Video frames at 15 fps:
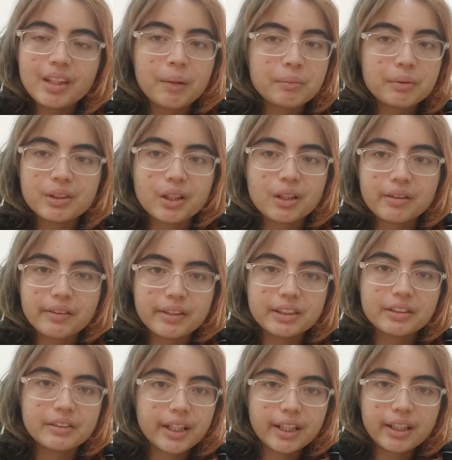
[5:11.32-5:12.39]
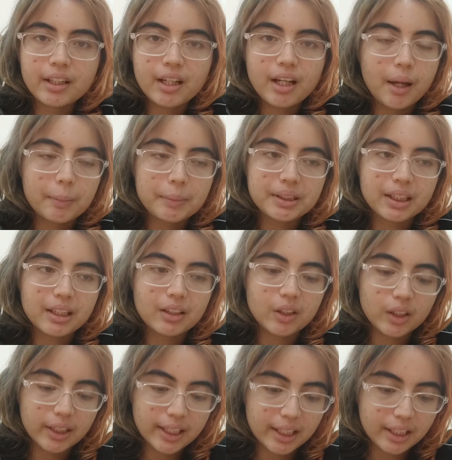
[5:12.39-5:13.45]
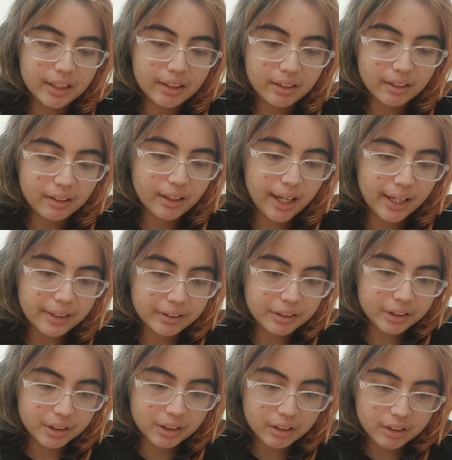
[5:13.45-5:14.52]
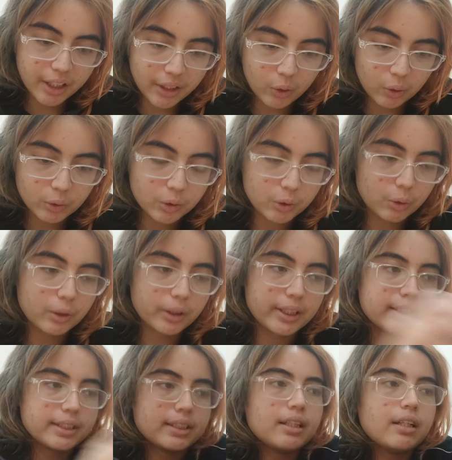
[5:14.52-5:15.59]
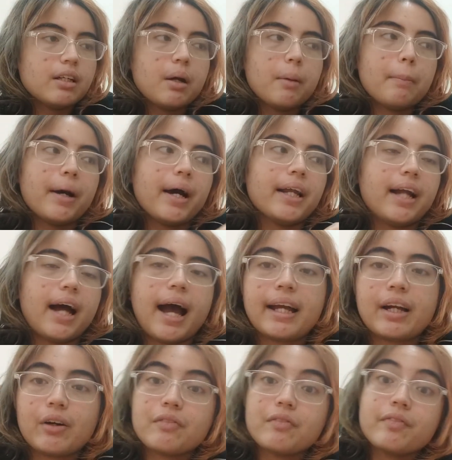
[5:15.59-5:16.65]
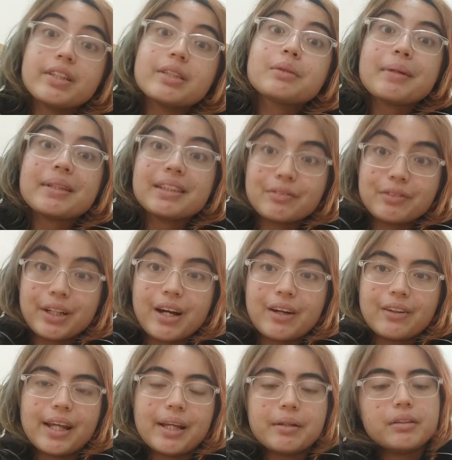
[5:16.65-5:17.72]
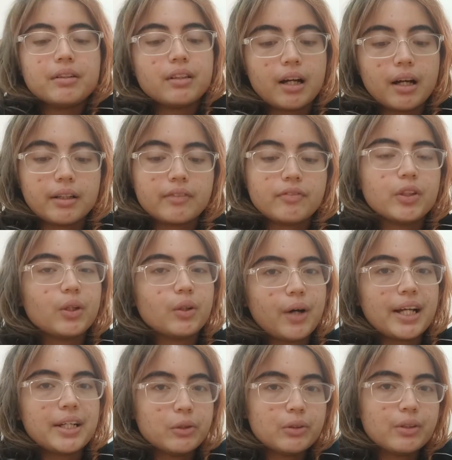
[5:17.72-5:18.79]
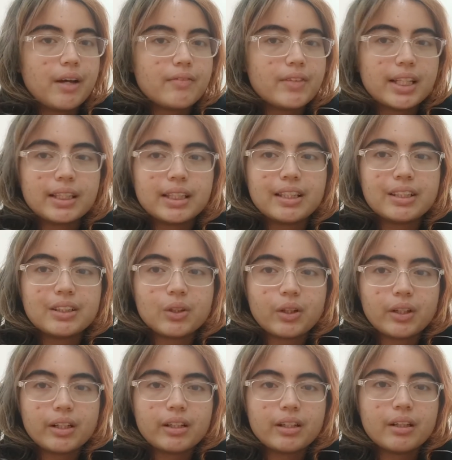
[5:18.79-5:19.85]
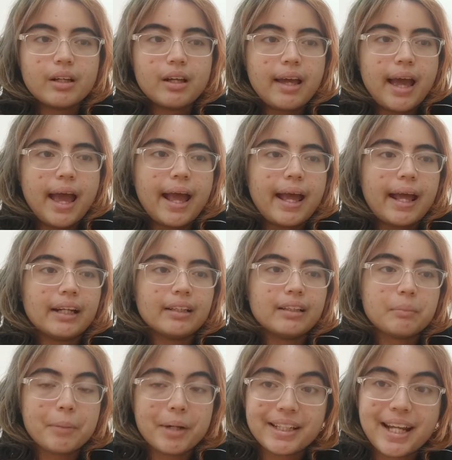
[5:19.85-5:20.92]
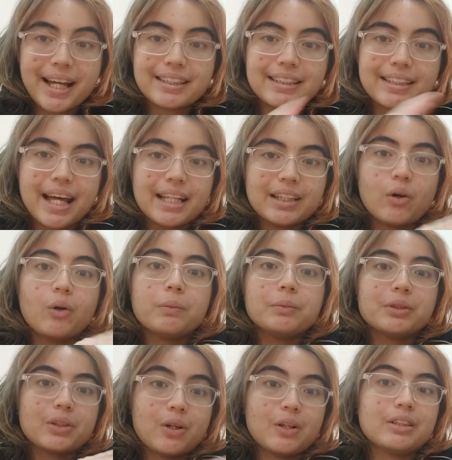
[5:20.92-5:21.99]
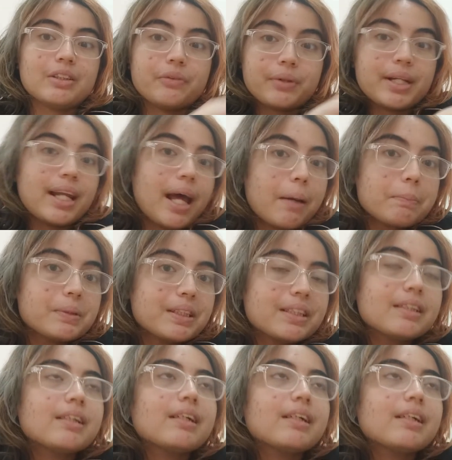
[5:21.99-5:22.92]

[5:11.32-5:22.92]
I'm just gonna restrict, I'm just gonna not eat and just try to control this. But I convinced myself to get out of it. If you don't know, I used to have an eating disorder, and my dad's death almost caused a relapse,